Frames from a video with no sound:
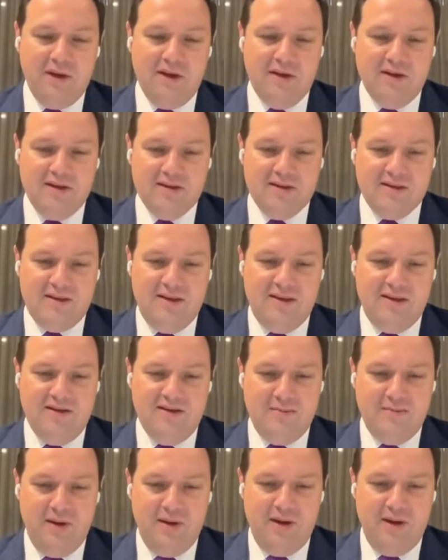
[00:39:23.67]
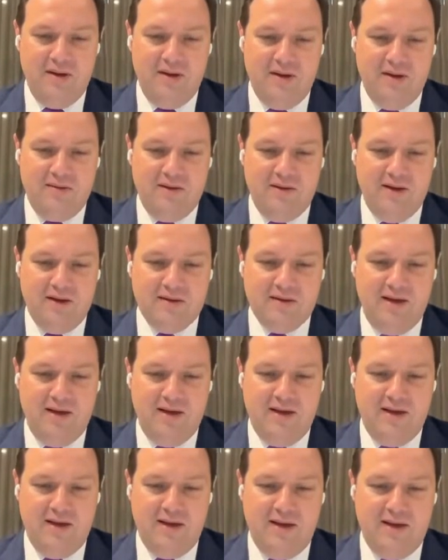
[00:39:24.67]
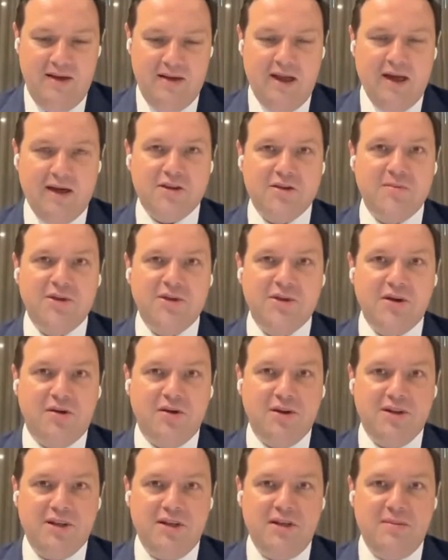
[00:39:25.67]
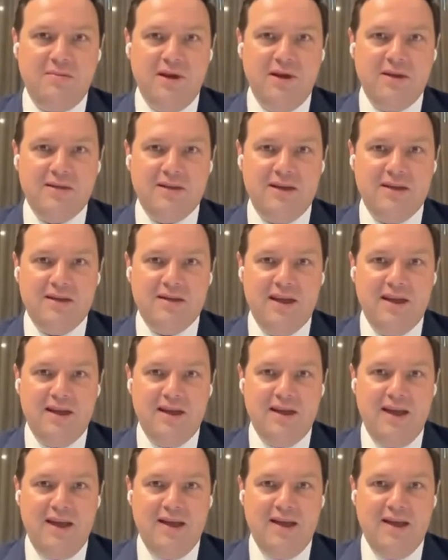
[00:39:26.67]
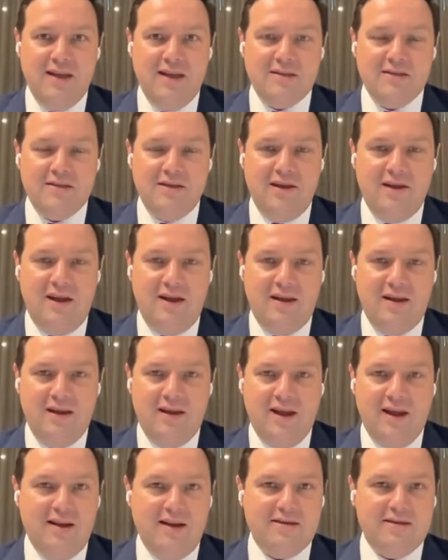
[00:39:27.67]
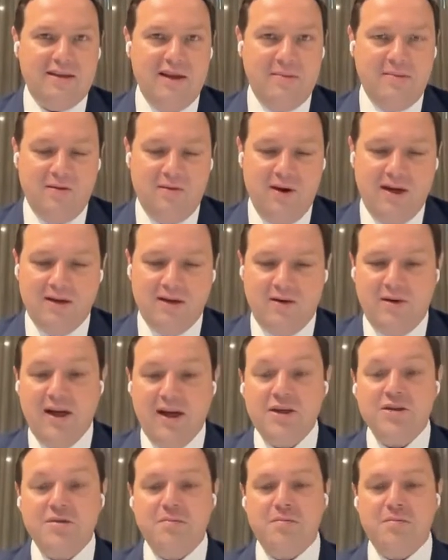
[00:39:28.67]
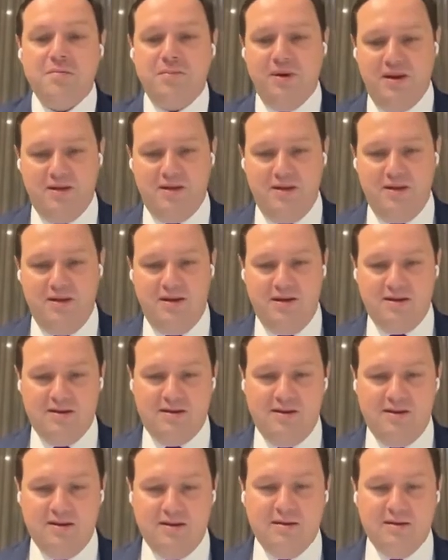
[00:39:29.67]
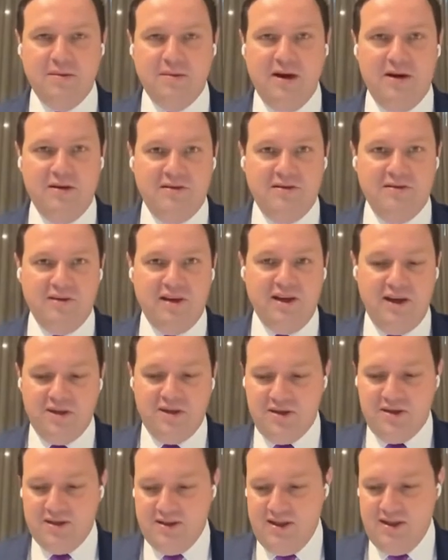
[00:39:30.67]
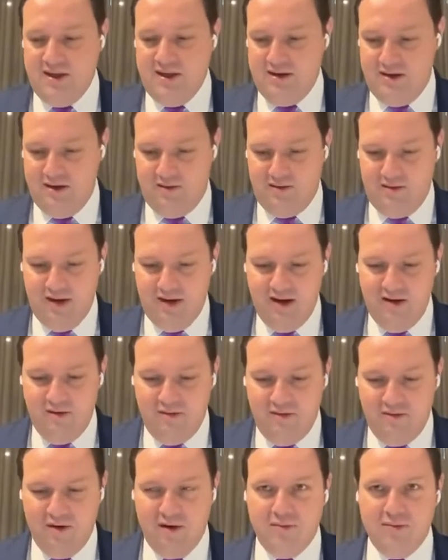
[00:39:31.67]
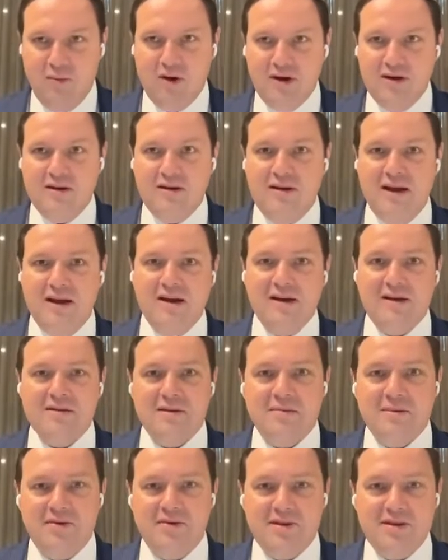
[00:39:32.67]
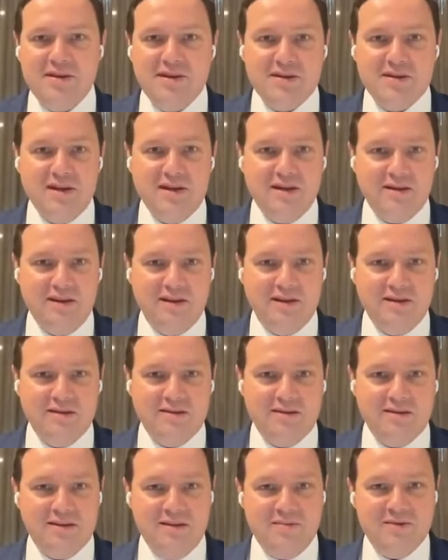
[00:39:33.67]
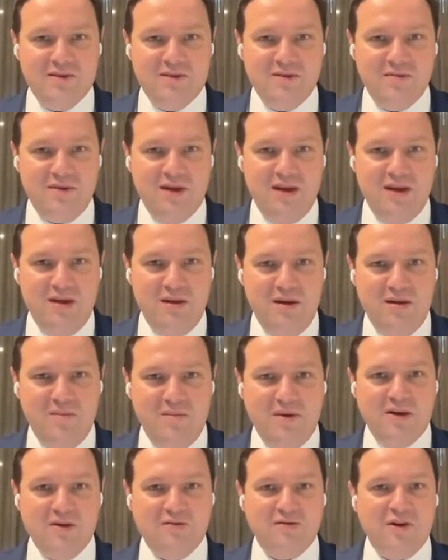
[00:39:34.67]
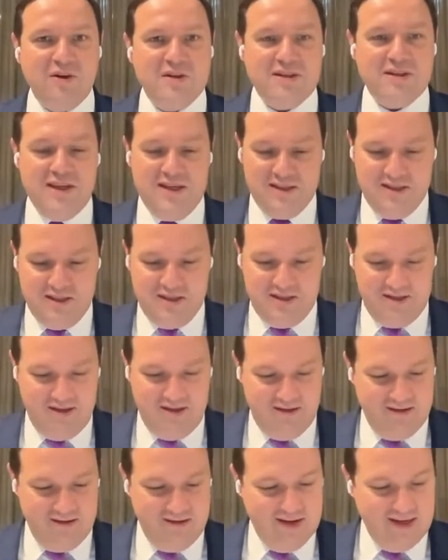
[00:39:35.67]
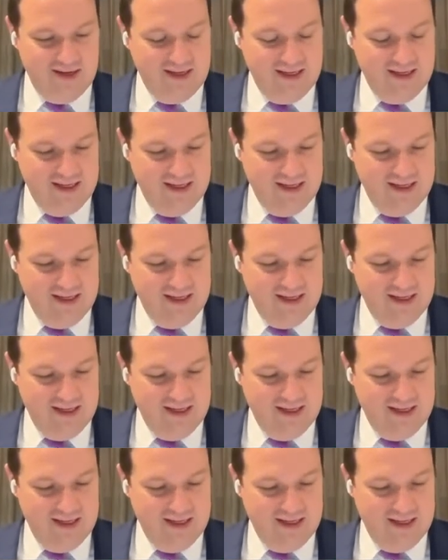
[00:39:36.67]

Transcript: Because here there's a large majority basically saying it's, again, a step in the right direction, but there are still some clarifications needed. And from what Nicklas and Marisa said, that seems to be a bit of consensus here.